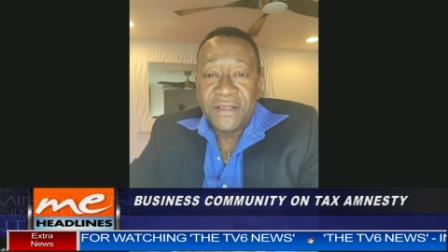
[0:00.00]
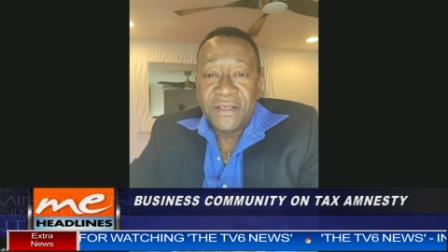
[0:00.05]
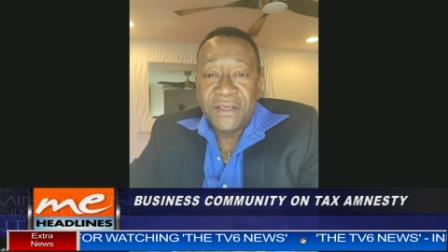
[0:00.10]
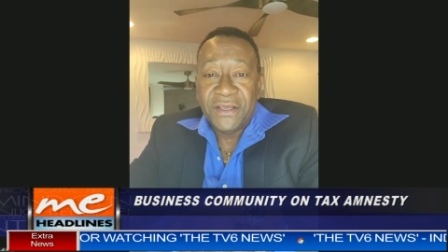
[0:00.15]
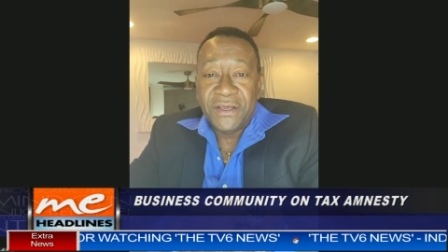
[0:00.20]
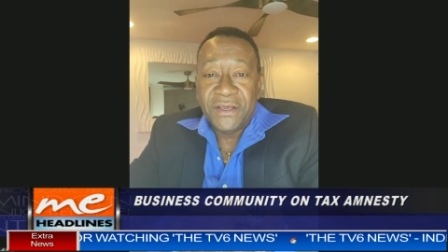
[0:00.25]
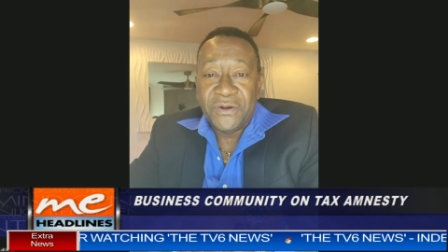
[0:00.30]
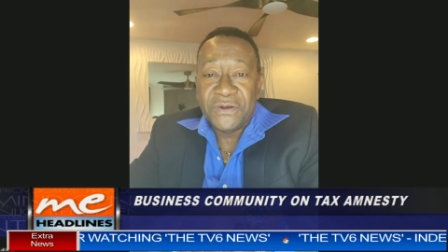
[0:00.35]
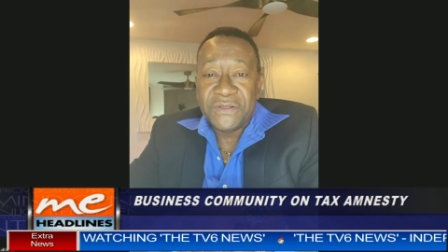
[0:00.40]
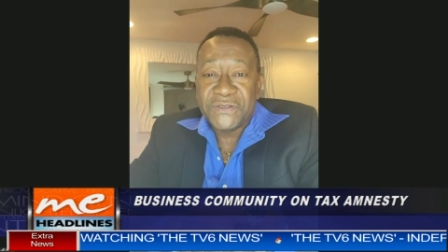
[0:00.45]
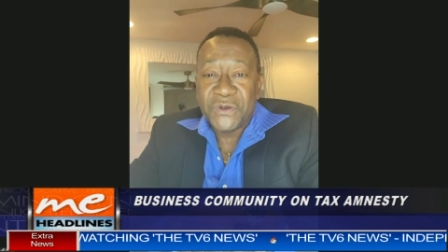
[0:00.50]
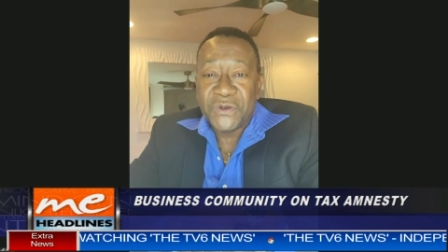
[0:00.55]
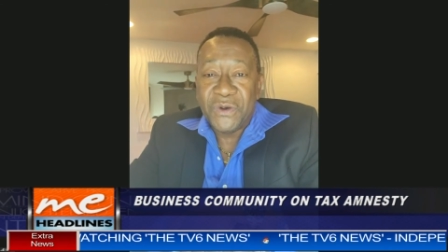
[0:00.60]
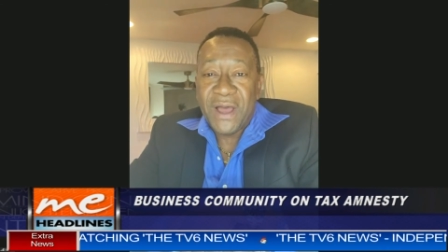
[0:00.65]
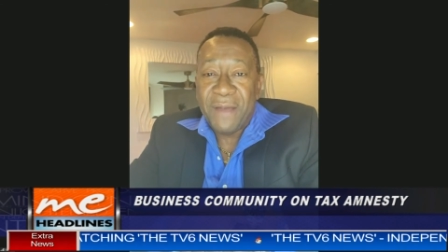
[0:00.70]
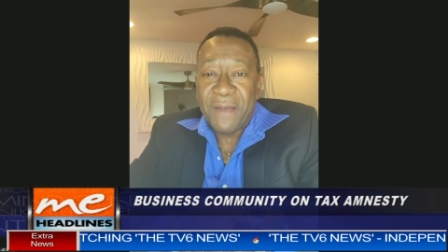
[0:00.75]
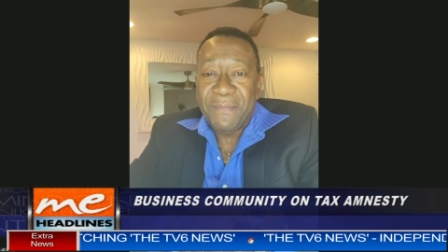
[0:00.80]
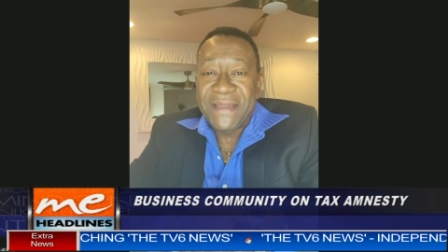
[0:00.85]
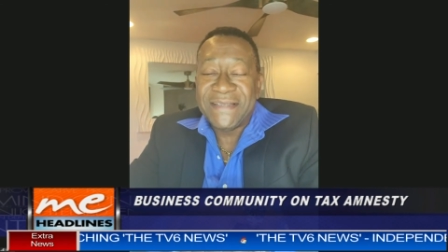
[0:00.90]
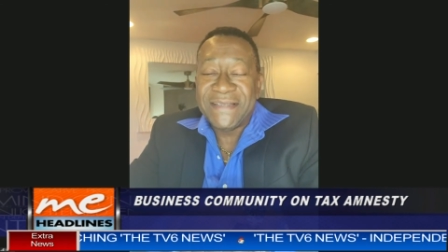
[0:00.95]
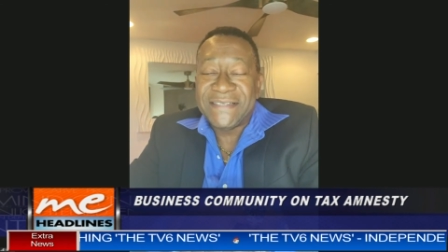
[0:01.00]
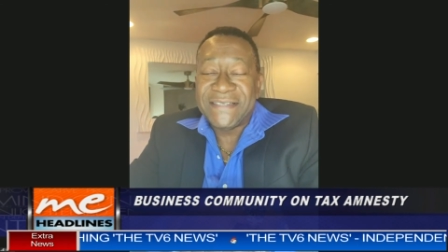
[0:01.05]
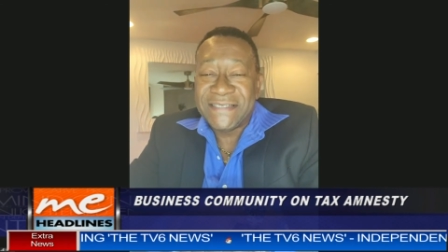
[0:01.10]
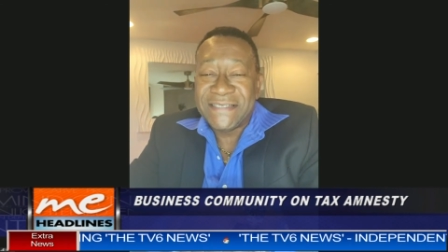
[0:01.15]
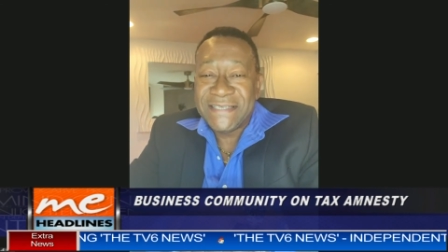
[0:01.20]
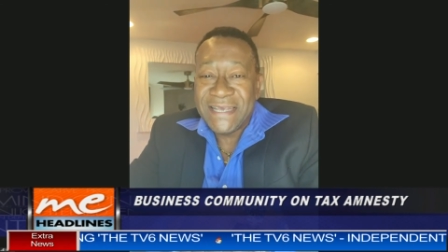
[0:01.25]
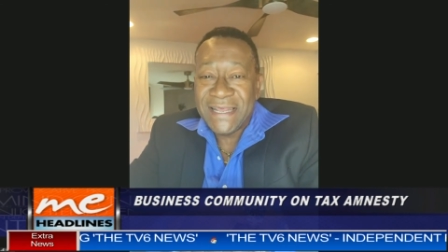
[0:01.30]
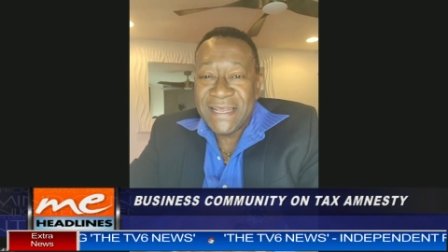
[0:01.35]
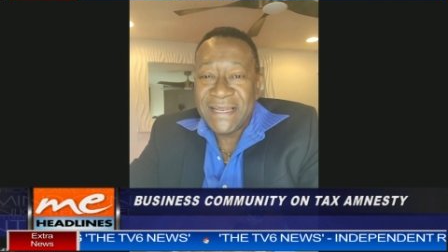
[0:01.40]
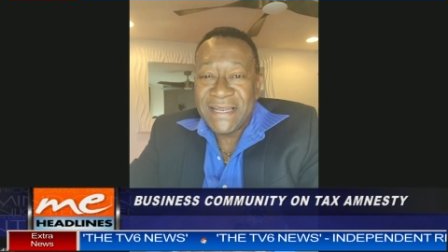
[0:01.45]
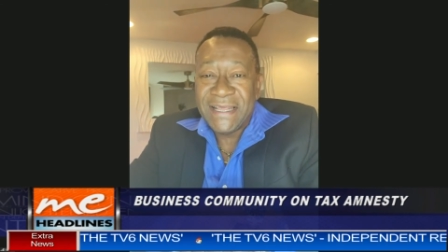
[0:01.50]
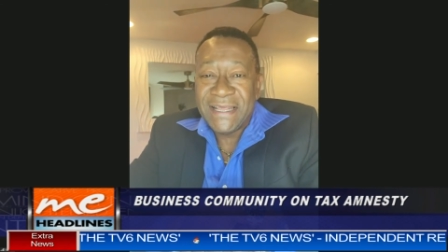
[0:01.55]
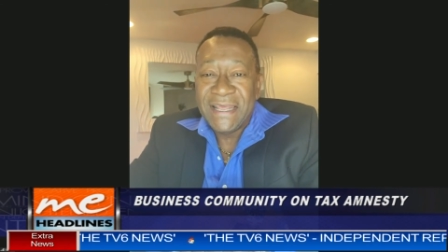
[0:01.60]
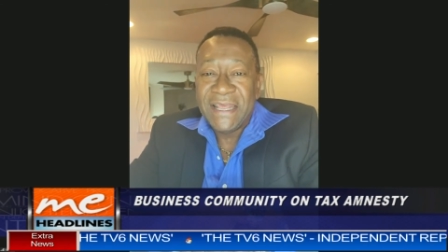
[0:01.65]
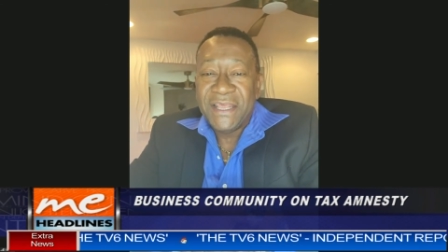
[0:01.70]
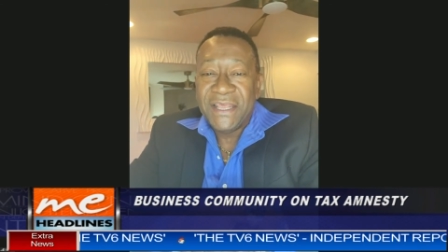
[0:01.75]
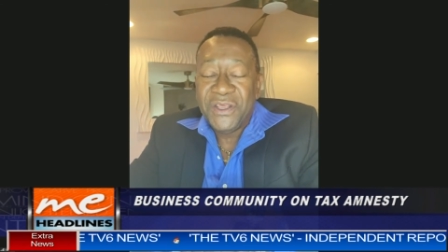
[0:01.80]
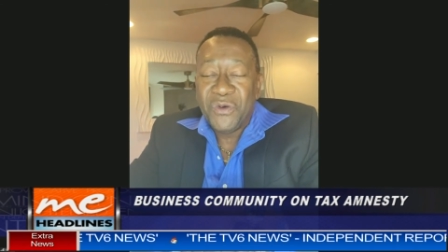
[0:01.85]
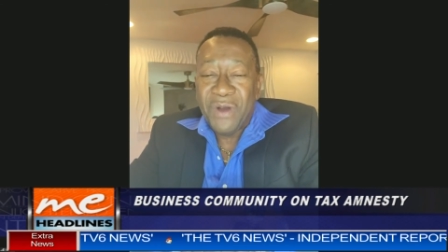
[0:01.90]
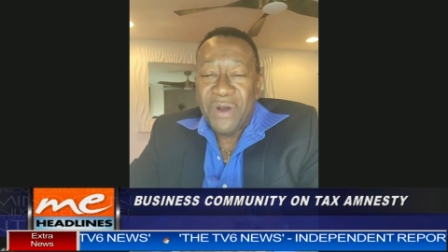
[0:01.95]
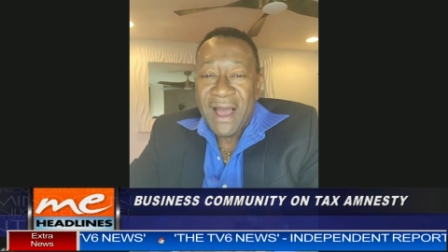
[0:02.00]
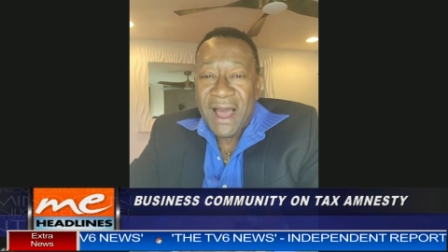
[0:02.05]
you know so i mean still you